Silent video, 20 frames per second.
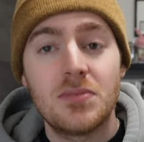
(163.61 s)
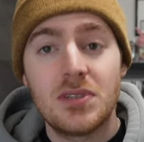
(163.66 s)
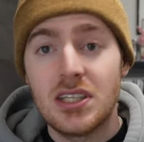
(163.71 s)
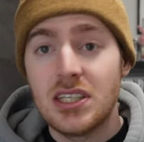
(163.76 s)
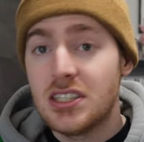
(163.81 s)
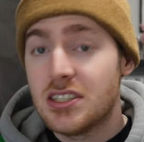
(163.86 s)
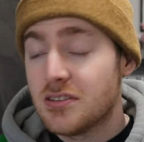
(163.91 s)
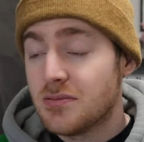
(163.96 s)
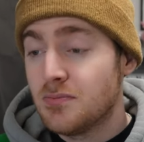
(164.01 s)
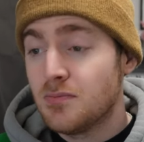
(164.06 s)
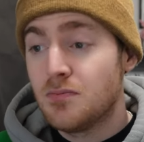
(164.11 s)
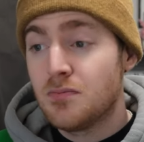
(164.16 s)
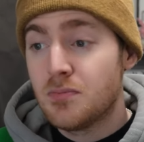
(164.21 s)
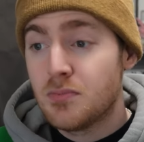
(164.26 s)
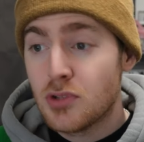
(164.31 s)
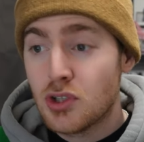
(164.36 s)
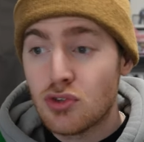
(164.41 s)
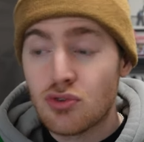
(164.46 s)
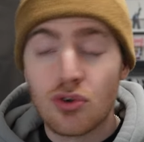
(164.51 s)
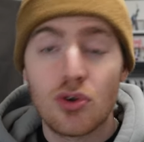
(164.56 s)
This
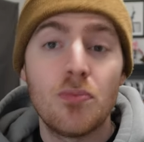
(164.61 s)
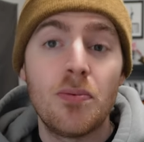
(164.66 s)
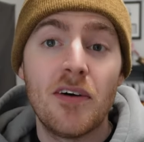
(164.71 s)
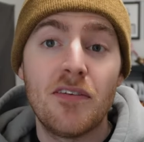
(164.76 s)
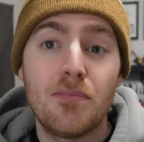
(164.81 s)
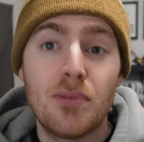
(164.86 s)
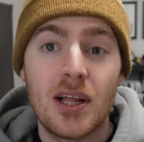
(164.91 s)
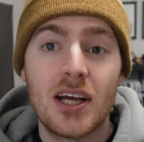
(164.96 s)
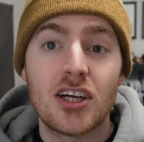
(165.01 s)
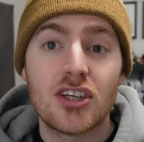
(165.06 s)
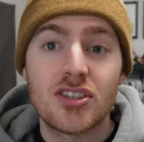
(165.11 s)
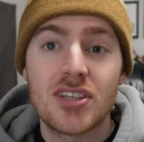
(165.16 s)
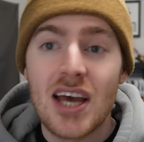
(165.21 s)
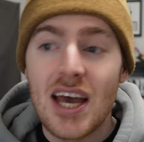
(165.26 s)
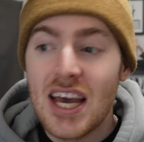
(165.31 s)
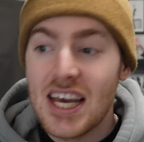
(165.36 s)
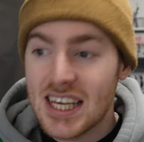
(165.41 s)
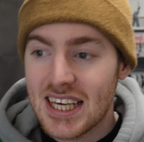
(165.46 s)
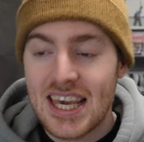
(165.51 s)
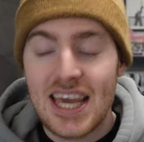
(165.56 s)
group of players
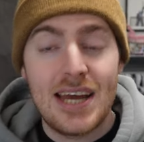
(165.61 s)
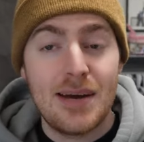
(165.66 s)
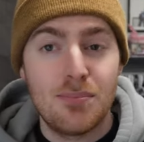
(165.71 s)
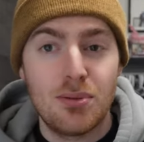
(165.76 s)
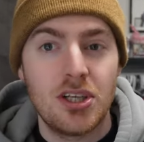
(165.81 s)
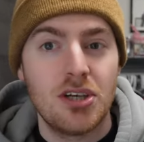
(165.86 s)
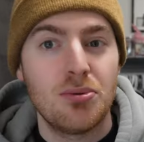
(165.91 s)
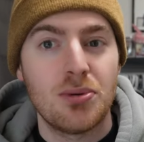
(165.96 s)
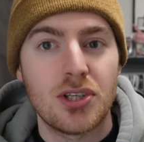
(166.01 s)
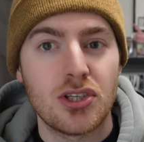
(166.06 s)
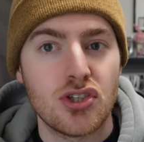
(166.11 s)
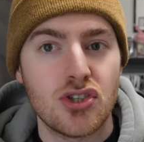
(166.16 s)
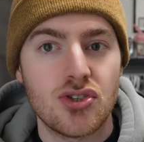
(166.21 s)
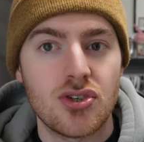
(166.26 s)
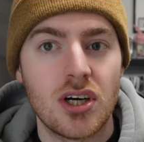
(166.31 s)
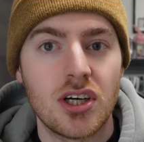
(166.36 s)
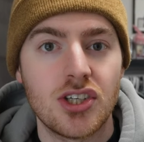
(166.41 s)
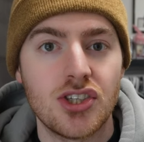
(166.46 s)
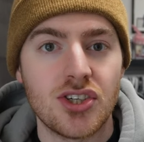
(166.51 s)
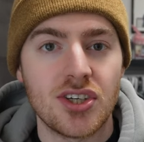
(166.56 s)
can't play with a
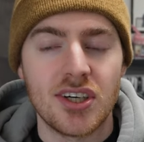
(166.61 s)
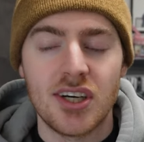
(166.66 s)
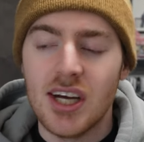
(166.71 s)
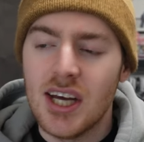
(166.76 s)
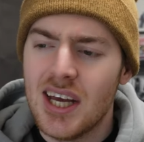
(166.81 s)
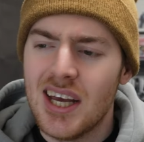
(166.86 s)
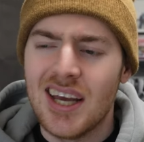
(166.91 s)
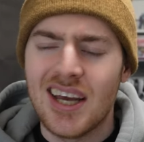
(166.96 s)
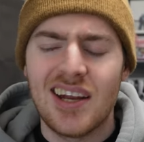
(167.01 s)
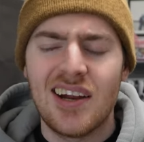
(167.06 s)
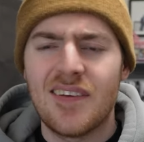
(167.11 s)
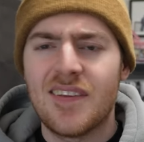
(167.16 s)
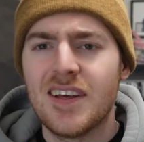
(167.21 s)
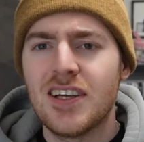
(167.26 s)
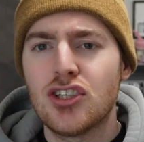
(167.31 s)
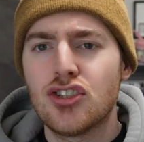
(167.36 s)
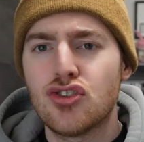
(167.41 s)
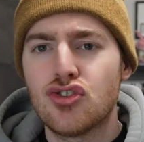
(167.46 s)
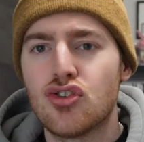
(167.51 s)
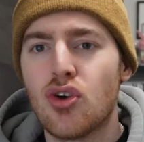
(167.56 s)
structure. And I
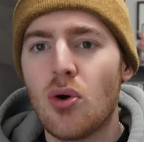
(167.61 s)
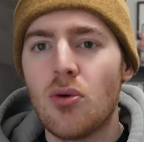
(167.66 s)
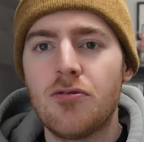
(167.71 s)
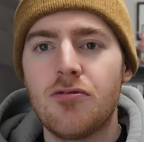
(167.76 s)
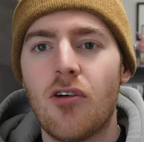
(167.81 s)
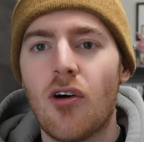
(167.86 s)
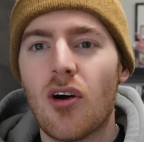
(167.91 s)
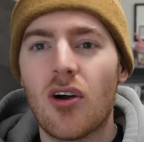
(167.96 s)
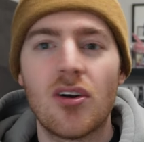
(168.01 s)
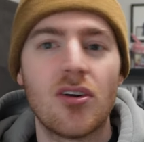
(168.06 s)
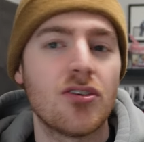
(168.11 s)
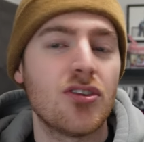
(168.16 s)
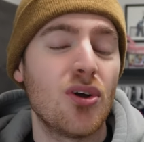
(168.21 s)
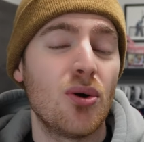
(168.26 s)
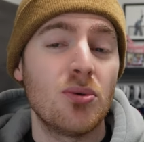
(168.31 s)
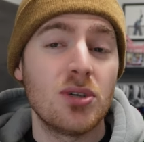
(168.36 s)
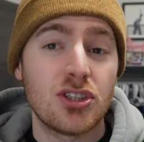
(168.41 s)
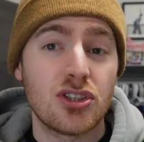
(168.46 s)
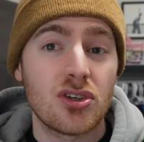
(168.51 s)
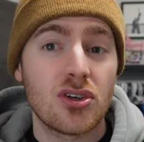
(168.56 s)
think so far,
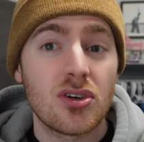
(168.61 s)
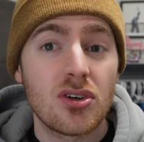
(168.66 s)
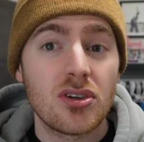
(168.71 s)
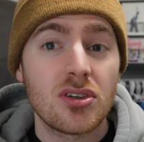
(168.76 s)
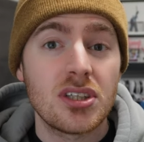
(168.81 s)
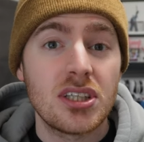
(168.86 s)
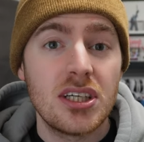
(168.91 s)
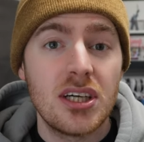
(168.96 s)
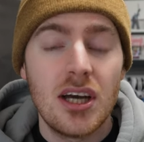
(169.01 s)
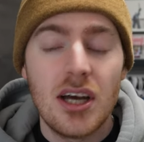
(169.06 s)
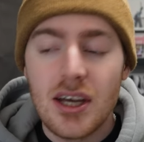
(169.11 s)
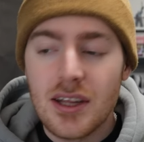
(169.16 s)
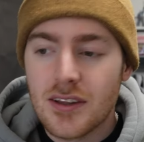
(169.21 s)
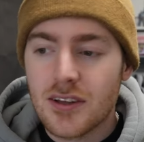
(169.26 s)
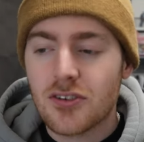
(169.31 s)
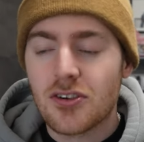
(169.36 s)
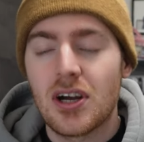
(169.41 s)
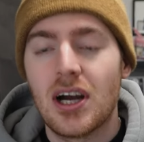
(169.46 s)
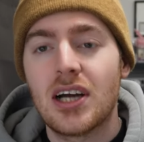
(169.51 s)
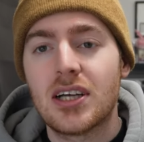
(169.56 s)
though it's early,
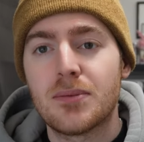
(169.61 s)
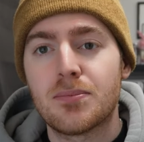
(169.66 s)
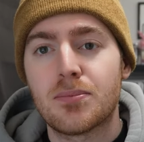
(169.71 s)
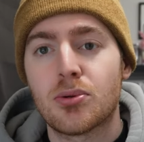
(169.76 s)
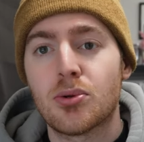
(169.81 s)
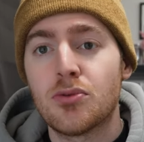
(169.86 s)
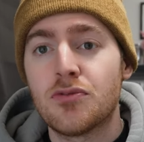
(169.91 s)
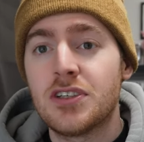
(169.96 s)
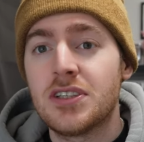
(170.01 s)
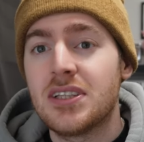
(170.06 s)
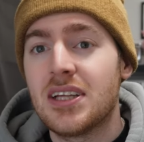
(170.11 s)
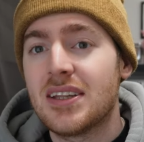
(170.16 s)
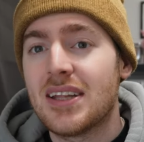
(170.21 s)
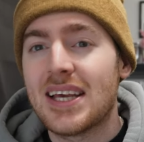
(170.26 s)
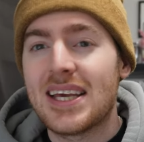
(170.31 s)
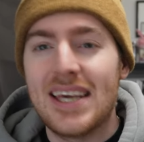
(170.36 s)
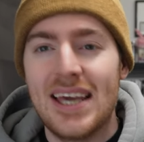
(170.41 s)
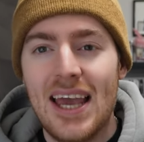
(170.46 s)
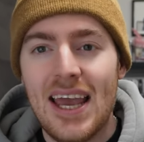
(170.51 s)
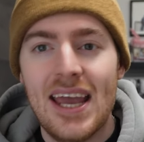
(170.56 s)
they're kind of proving that
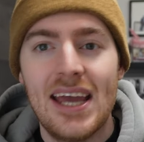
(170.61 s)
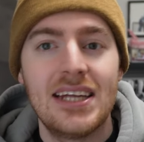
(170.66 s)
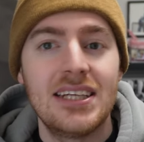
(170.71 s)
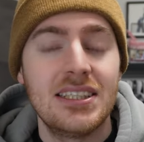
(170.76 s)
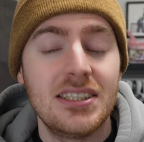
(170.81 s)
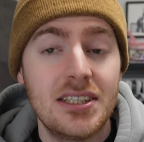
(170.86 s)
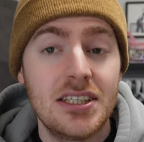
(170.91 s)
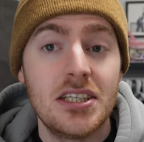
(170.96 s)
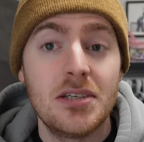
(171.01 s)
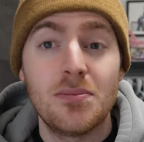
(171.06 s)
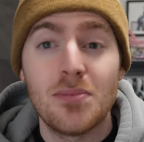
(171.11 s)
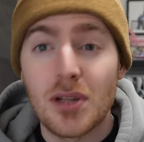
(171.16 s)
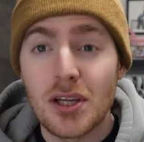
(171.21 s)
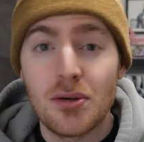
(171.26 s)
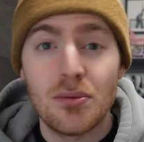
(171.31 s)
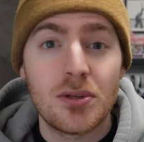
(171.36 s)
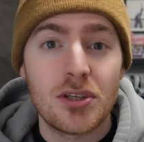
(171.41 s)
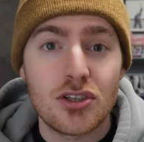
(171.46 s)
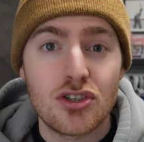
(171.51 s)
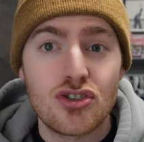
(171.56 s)
they can indeed play
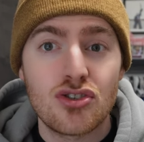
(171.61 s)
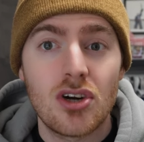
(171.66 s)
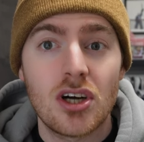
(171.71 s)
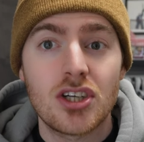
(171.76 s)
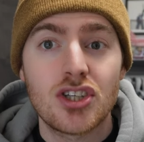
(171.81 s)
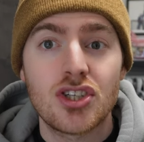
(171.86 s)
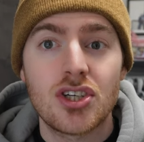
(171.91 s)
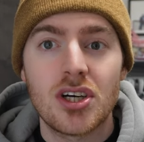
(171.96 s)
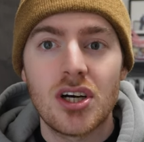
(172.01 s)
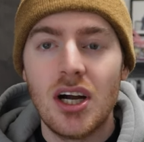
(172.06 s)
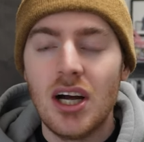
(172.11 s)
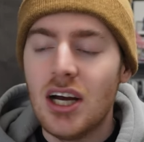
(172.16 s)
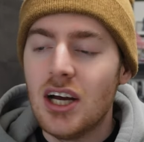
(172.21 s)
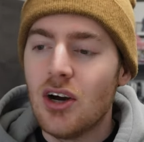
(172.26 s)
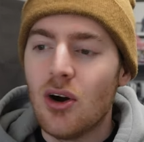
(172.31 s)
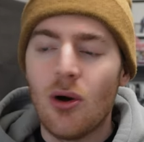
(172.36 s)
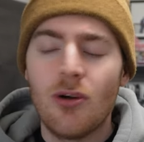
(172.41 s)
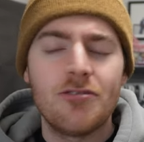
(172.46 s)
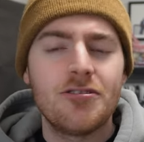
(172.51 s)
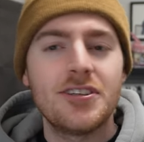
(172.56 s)
with a structure.
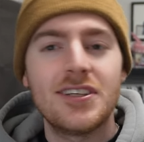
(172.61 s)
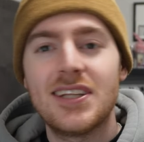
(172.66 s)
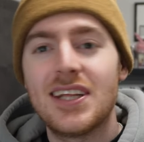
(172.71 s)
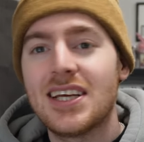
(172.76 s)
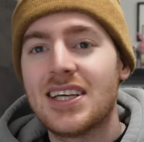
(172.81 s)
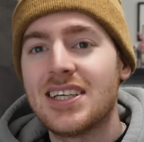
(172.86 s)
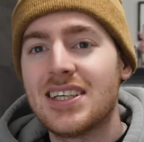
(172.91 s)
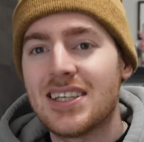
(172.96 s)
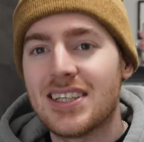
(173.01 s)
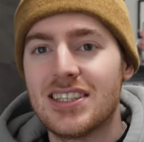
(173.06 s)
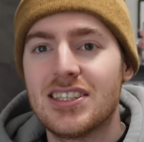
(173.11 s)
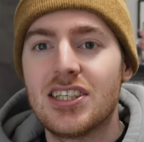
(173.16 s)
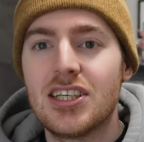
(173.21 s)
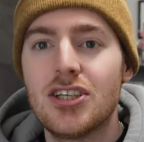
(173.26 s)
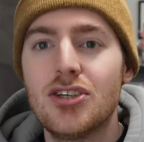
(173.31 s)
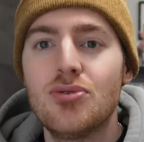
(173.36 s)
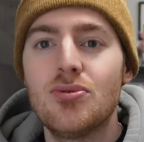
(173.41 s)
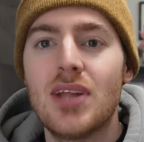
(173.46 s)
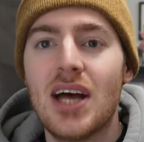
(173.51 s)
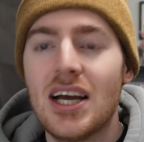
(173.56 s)
Hopefully they can
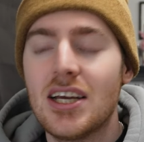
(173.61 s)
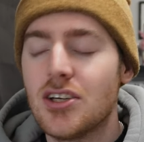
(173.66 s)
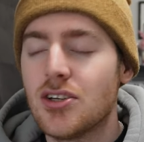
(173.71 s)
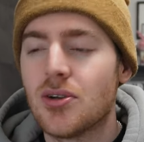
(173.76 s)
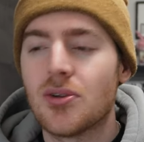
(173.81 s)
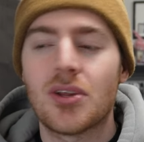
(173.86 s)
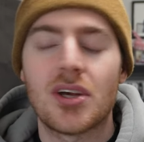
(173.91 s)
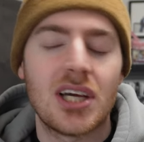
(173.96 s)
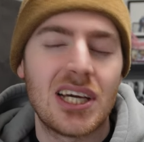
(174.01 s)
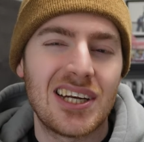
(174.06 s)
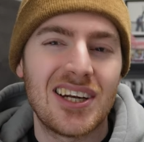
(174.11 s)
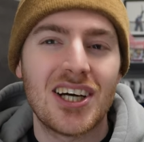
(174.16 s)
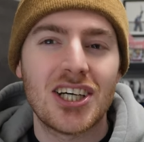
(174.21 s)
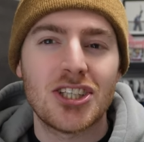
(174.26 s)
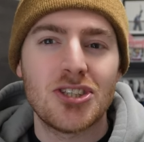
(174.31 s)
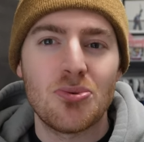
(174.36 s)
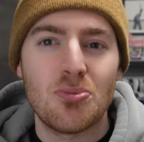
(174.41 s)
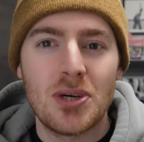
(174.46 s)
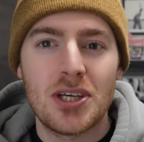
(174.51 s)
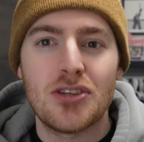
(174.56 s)
continue that. You know, the
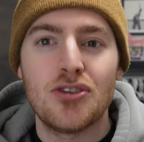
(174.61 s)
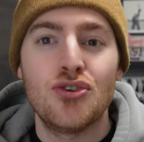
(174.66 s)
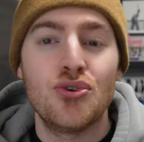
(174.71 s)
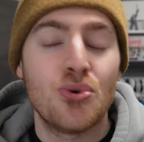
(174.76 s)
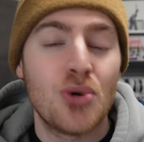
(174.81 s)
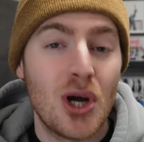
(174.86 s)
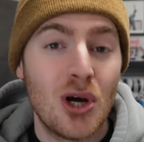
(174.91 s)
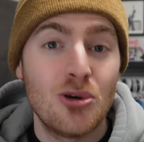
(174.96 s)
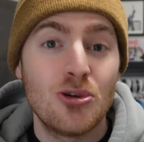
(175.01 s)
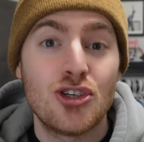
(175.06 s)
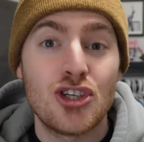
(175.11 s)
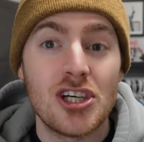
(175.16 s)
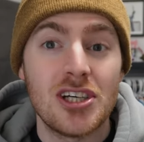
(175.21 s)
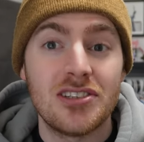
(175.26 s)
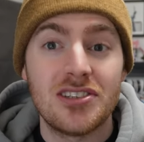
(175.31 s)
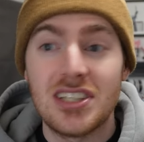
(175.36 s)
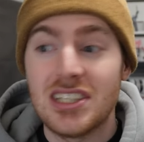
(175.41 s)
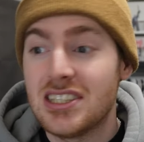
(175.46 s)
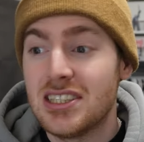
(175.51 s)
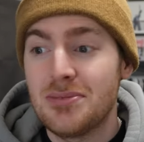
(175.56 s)
Canucks with new
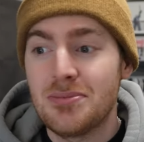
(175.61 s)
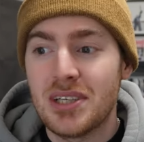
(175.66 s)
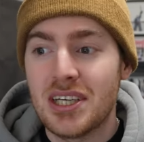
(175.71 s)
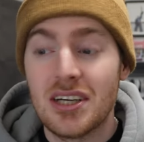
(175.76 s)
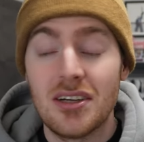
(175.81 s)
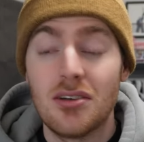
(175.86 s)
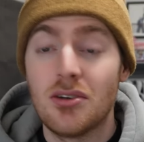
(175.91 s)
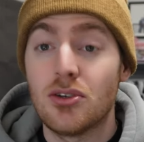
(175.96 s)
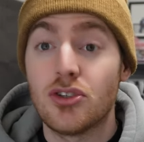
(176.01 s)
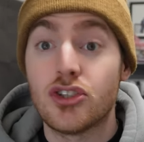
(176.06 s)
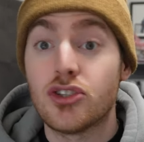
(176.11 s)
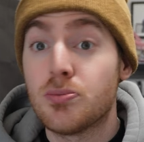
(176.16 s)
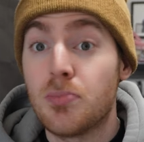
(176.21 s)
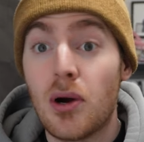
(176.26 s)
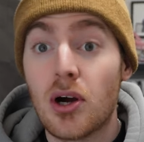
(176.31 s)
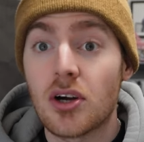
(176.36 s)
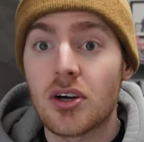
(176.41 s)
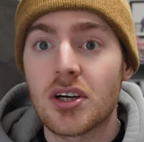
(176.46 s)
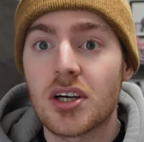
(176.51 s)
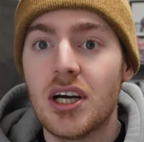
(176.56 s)
coaches, they seem to get a little
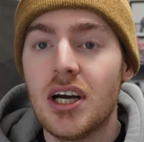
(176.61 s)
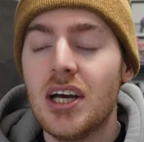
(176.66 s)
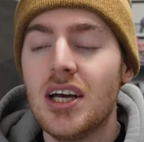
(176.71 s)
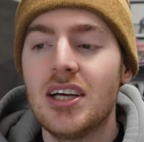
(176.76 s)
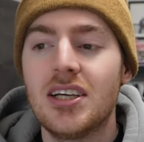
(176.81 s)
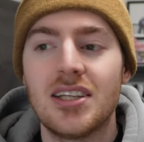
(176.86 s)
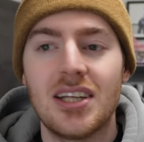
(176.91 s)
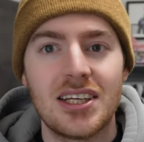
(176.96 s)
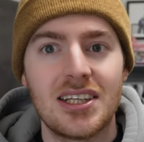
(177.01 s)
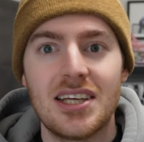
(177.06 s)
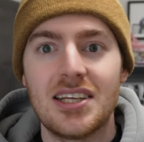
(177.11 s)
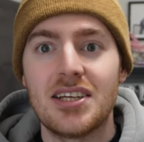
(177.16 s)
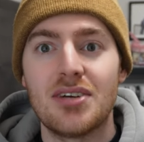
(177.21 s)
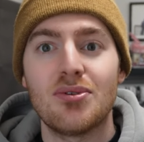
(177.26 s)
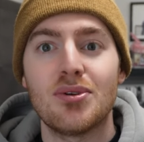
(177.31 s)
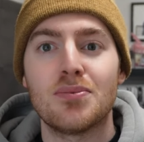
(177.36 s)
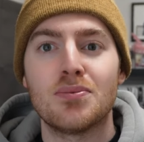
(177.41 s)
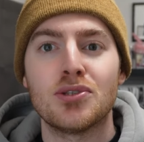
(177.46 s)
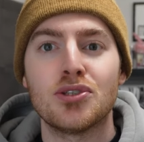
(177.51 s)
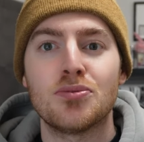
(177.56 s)
spark like they did
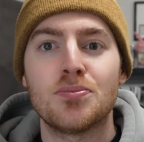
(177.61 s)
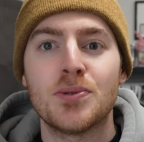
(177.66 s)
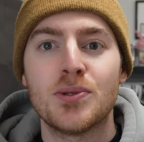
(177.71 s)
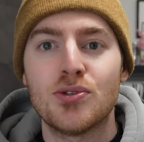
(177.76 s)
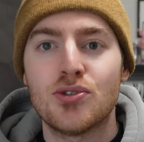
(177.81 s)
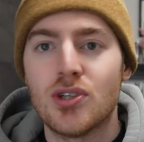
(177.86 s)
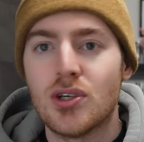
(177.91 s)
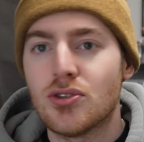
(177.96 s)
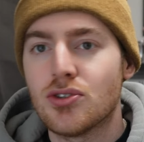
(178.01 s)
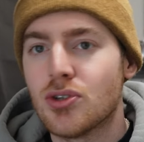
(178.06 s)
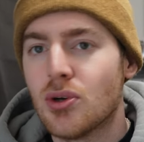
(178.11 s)
with Bruce Boudreau.